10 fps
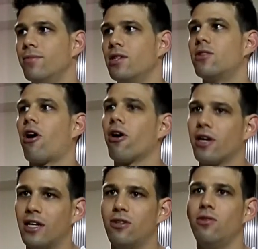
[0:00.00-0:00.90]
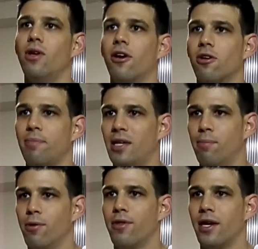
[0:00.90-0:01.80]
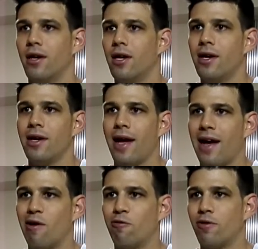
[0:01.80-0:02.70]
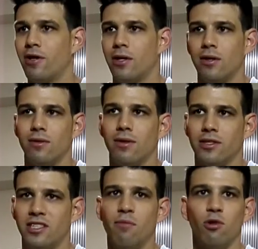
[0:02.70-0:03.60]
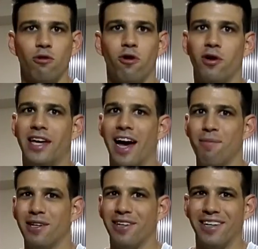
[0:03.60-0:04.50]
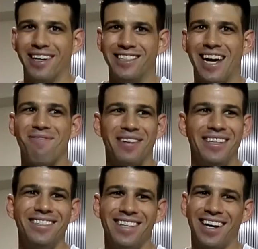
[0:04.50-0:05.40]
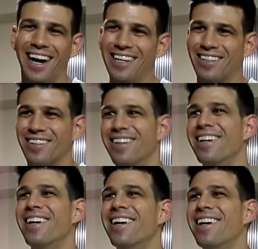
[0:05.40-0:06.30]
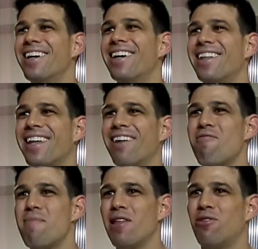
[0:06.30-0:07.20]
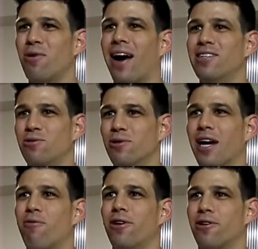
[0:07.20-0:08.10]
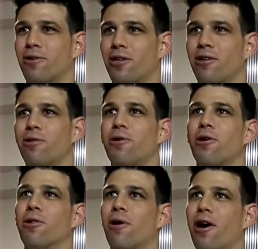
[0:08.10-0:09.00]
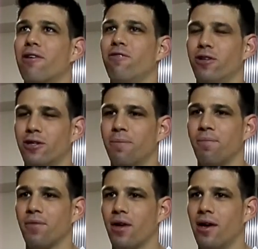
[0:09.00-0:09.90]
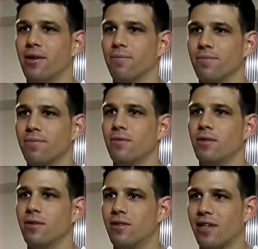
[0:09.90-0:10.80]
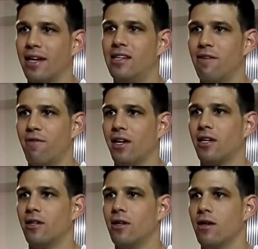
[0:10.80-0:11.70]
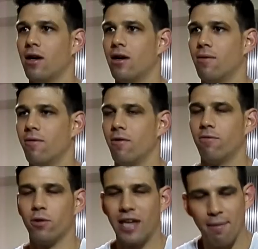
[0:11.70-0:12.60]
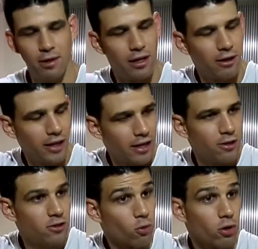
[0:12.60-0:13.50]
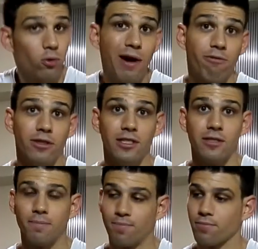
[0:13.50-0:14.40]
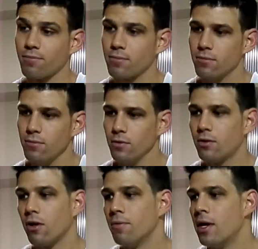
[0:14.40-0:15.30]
targeted to younger people that have a similar vocabulary in Japanese that I do. They haven't been through high school yet, where you're going to learn a lot of your scientific and vocabulary and historical references. So,